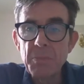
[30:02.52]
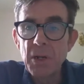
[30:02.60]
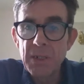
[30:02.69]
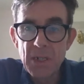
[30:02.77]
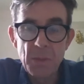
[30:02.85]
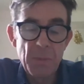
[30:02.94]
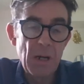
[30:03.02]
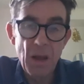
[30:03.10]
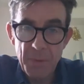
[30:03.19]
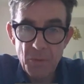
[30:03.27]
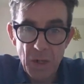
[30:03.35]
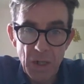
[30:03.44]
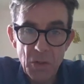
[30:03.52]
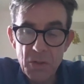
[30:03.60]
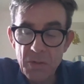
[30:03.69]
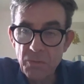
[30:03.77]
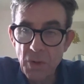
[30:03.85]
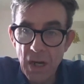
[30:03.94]
and I've been running lots of
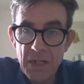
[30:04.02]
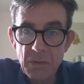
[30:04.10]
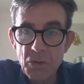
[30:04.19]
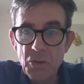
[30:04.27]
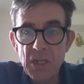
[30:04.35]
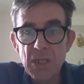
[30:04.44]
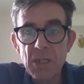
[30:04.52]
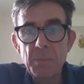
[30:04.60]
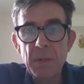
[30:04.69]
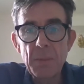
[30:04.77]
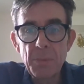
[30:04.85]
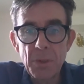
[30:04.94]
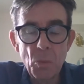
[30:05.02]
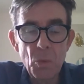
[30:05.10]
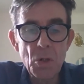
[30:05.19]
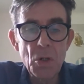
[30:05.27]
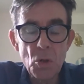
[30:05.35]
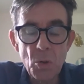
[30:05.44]
writing retreats, people that wouldn't
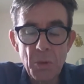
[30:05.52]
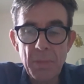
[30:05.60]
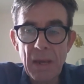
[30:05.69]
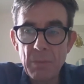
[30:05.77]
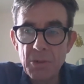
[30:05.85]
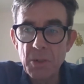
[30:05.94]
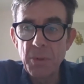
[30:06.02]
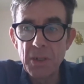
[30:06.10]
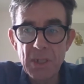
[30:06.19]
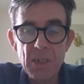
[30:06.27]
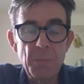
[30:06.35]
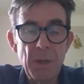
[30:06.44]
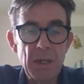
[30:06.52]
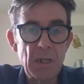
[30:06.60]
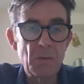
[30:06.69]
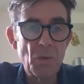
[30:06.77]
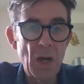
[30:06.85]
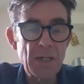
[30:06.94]
normally be able to participate in
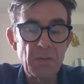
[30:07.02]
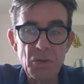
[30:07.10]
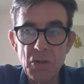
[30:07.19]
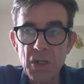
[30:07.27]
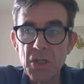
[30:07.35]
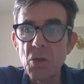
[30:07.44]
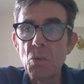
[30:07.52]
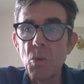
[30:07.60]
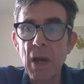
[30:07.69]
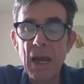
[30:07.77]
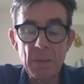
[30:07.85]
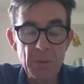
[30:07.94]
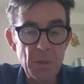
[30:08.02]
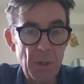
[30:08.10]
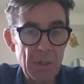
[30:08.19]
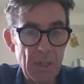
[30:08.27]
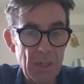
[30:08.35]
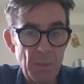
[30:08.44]
writing retreats were able to
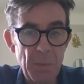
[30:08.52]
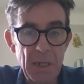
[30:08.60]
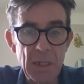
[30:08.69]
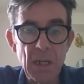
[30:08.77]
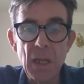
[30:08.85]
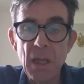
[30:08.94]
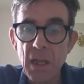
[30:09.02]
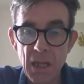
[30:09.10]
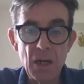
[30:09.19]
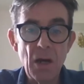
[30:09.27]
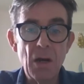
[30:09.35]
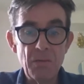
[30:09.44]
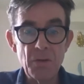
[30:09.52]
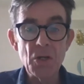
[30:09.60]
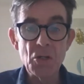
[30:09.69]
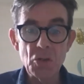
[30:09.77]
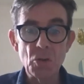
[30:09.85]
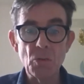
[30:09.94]
participate in our virtual
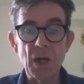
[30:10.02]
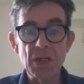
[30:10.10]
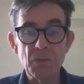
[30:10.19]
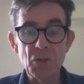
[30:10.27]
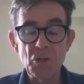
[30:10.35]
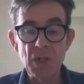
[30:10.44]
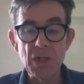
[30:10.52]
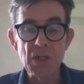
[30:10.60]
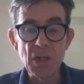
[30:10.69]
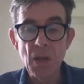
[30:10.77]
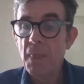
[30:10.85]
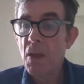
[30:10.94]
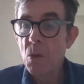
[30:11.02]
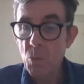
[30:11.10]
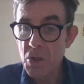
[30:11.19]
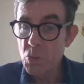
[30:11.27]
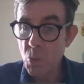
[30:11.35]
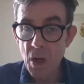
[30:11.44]
writing retreats, which
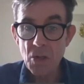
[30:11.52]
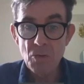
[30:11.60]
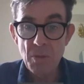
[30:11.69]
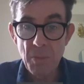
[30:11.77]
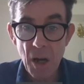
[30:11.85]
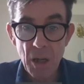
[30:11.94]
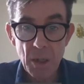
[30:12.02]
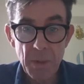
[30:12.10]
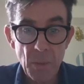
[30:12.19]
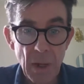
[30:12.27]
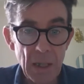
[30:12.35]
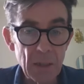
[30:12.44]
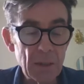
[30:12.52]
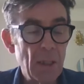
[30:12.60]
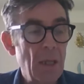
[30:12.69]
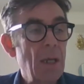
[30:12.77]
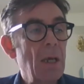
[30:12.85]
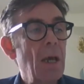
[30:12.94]
worked remarkably well.
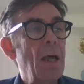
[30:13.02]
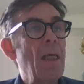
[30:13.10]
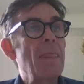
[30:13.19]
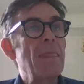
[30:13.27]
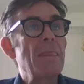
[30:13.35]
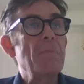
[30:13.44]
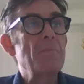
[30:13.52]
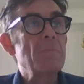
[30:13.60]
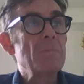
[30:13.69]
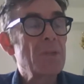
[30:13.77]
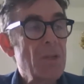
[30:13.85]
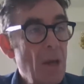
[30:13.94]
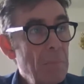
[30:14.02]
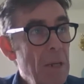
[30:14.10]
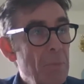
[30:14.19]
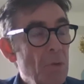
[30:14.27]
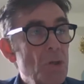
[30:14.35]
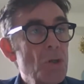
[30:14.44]
Some
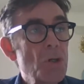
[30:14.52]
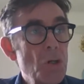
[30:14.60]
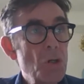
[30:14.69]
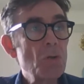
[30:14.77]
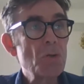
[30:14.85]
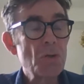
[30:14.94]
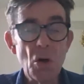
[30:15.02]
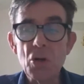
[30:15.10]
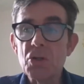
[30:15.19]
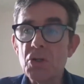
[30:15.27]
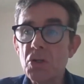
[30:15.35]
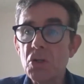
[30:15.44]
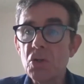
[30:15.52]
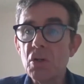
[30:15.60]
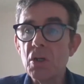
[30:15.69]
people choose not to